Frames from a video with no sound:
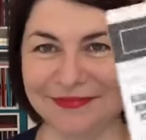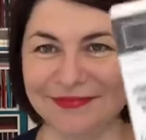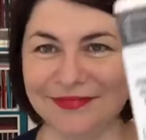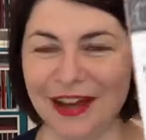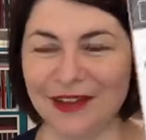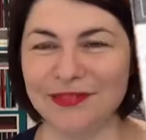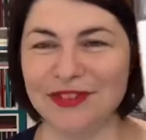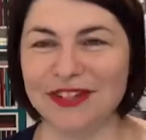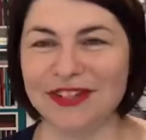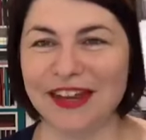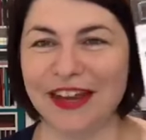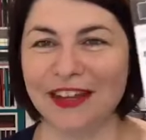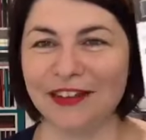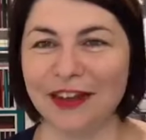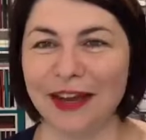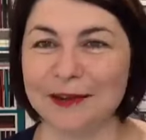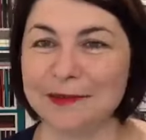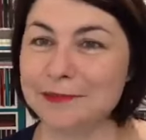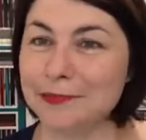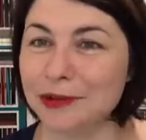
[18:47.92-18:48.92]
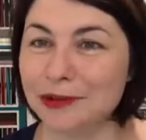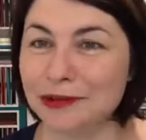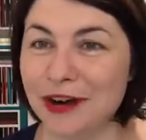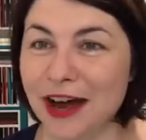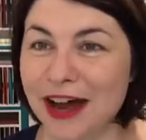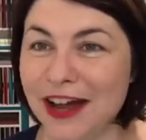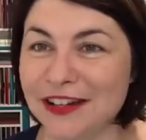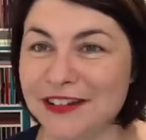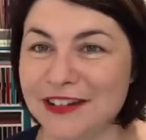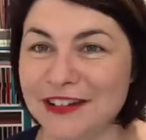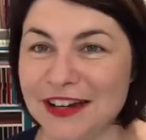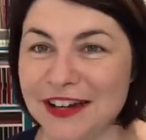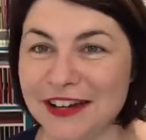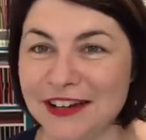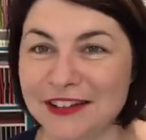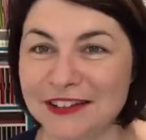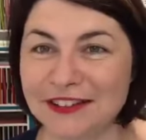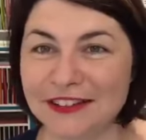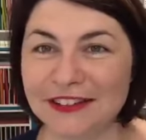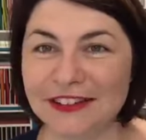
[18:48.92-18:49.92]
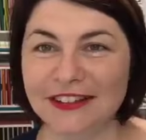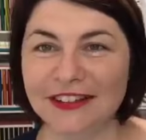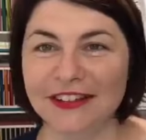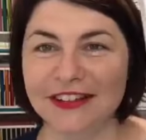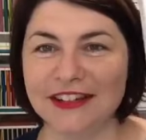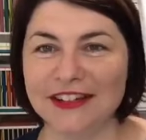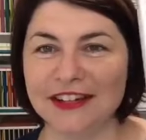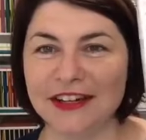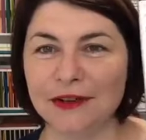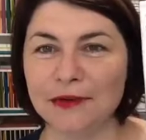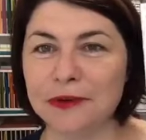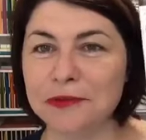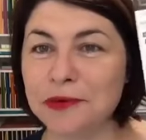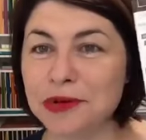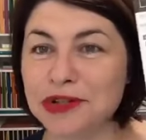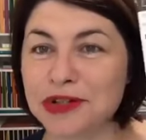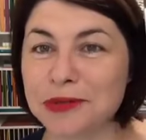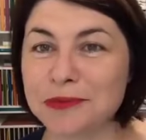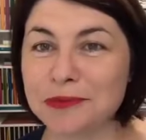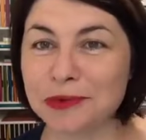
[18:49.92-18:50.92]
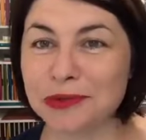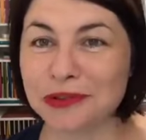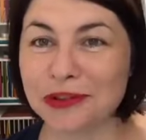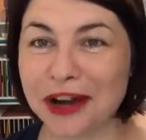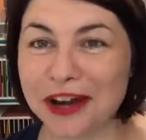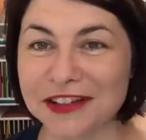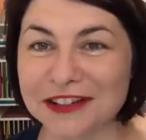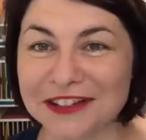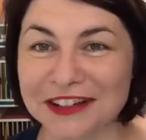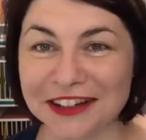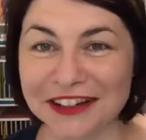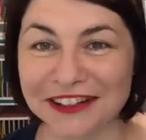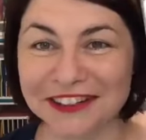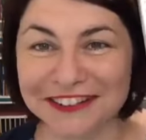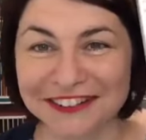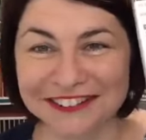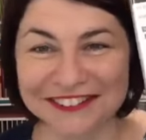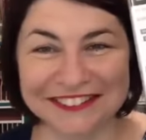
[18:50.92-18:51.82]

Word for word: have to say it like Miranda. Does anyone watch Miranda?